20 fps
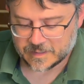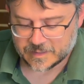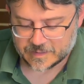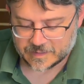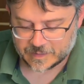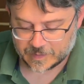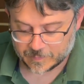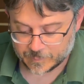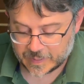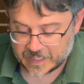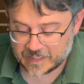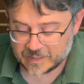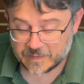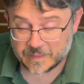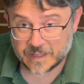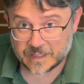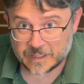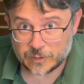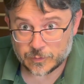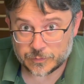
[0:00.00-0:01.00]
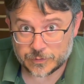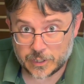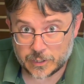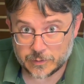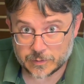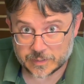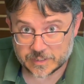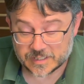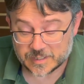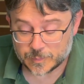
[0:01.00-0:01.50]
The main thing you'll
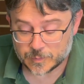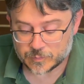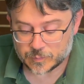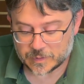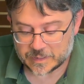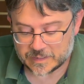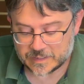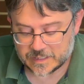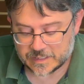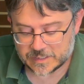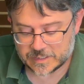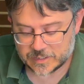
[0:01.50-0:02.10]
notice between these